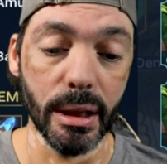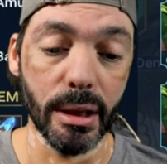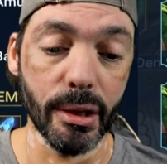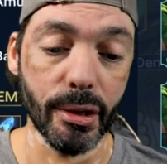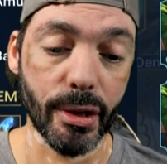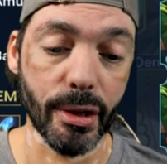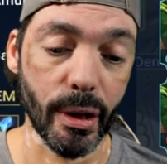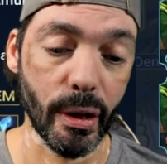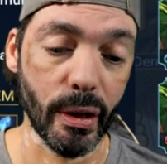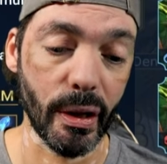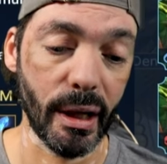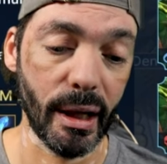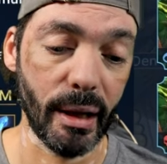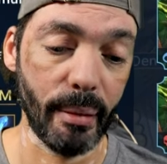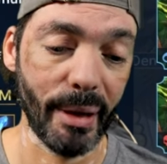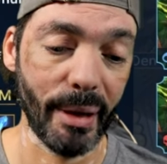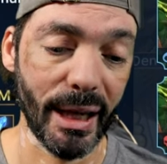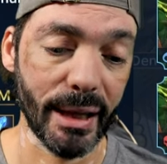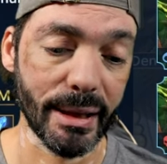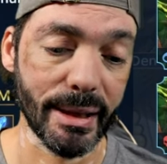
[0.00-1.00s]
So
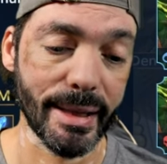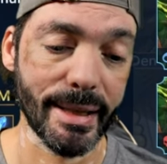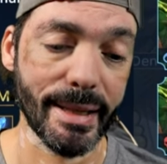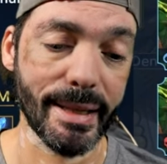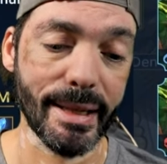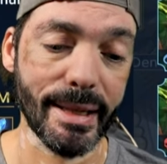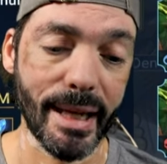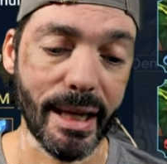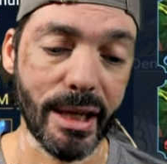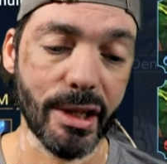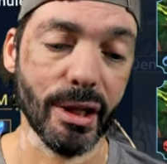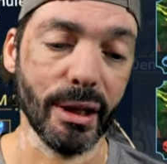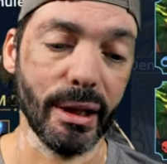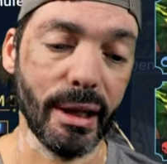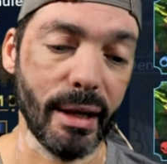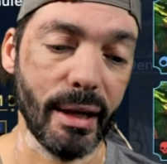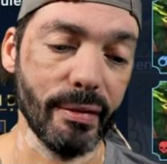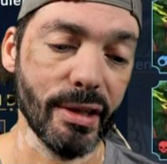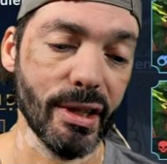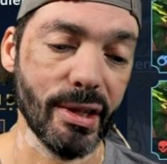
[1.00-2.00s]
I'm at stage
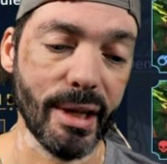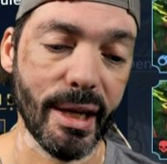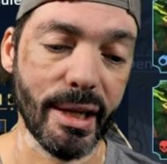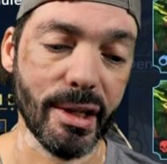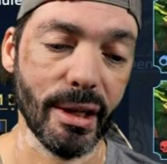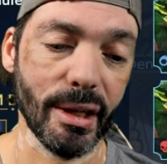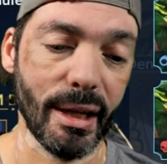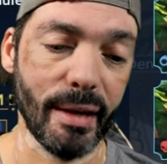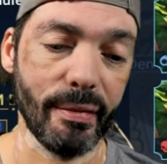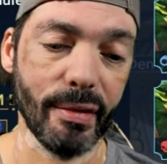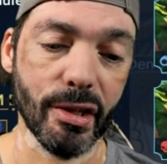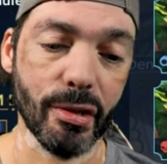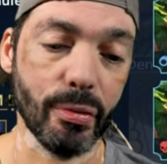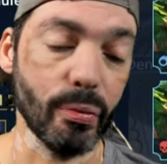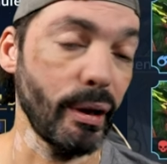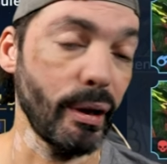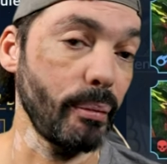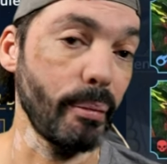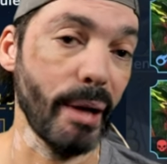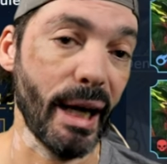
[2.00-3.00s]
11. Stage 11 is
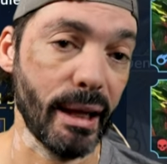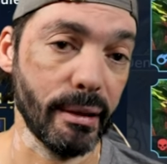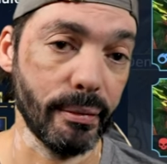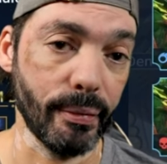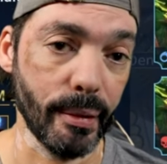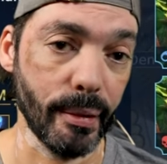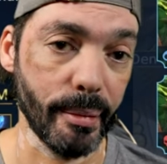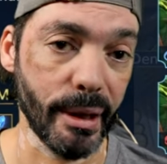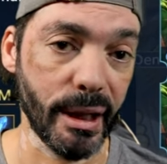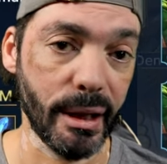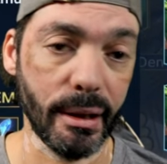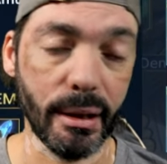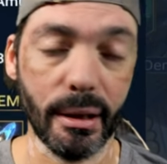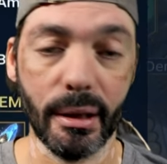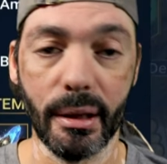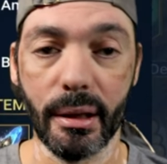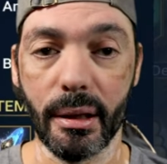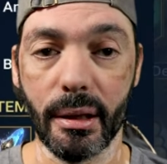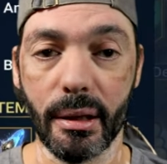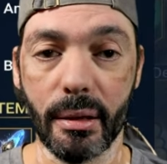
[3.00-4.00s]
really bad for me.
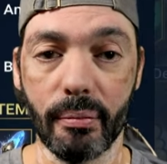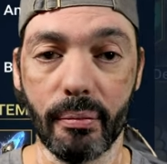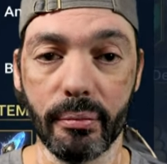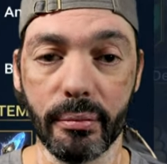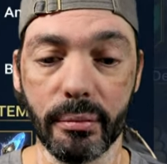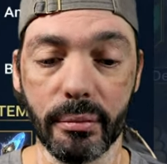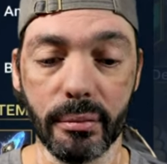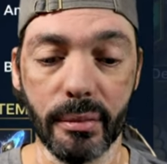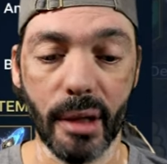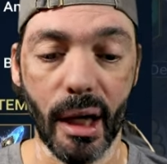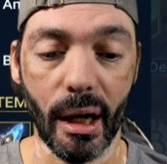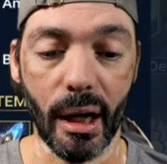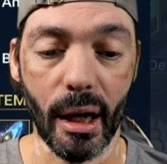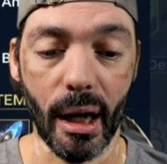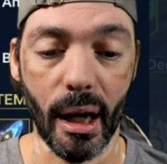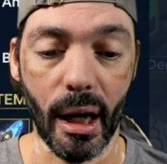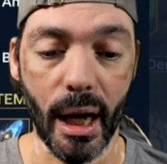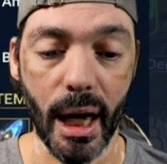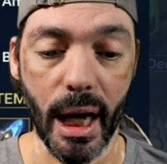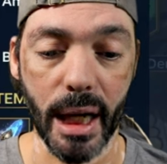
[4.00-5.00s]

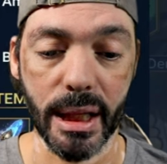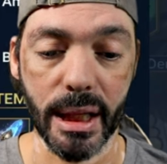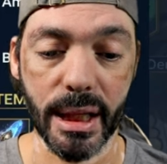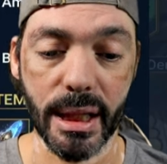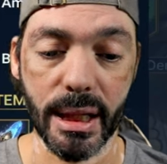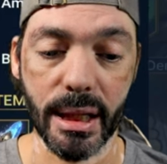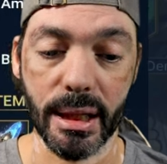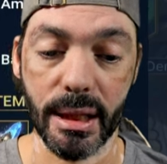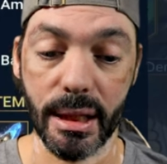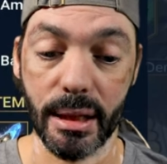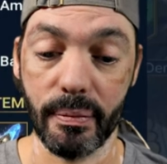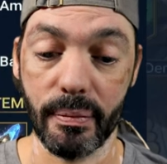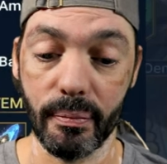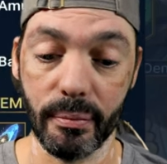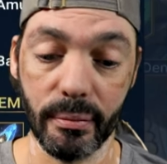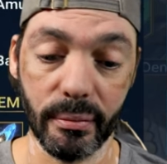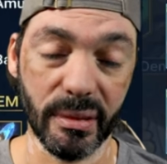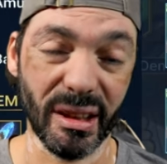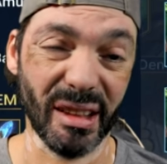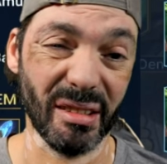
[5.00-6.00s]
It's, I
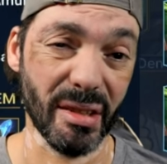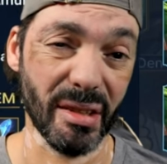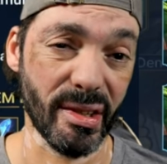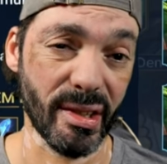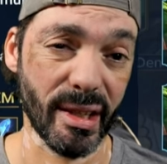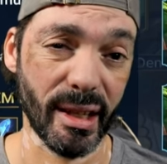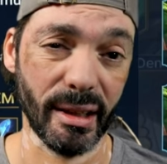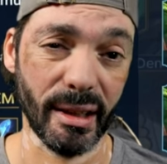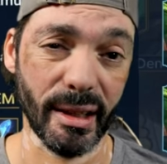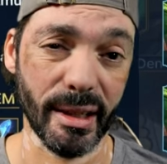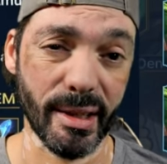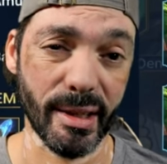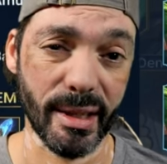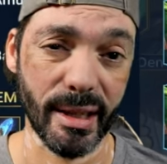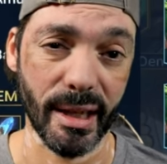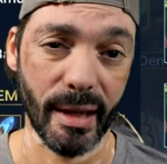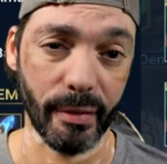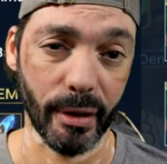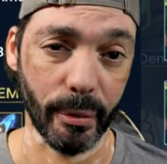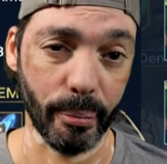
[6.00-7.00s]
would say, like
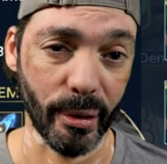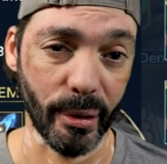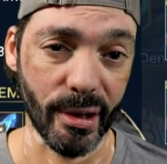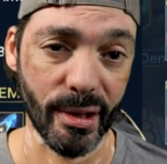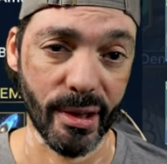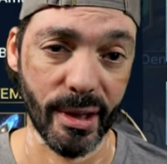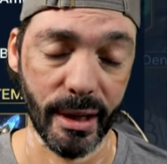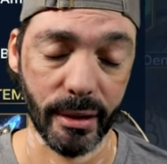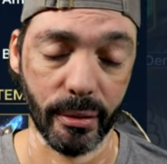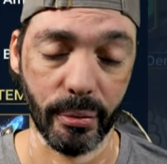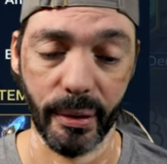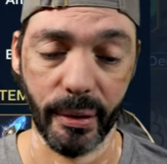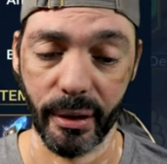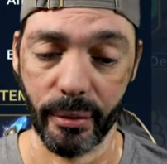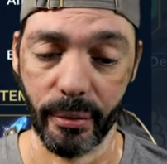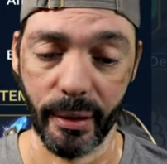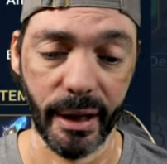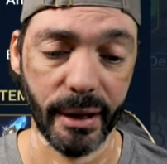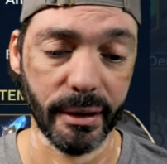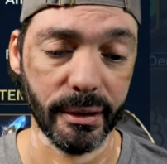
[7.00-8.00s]
70% win
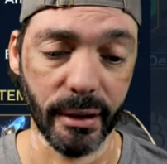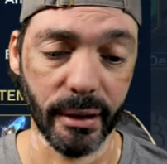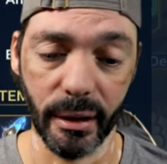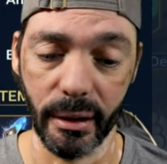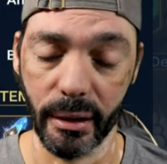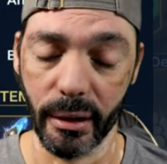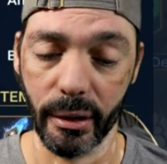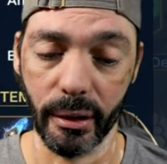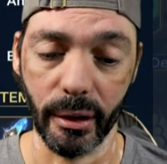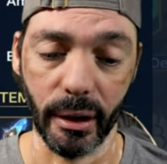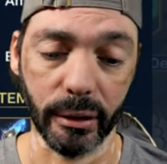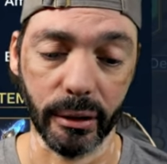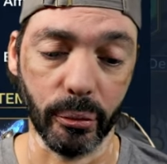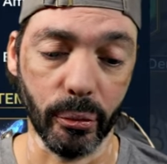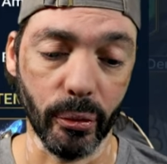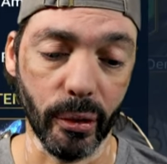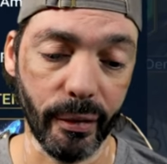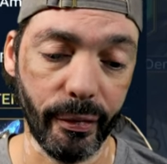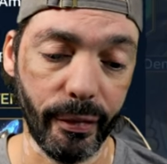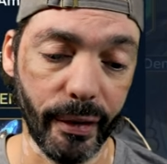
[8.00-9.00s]
rate. Not
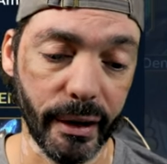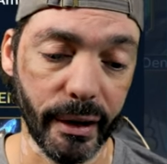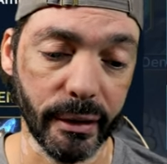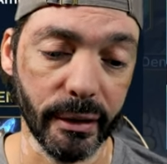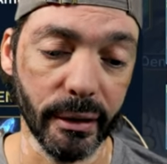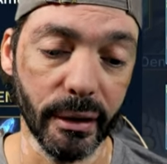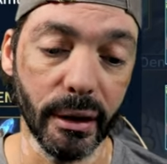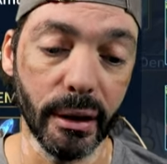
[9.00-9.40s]
worth it.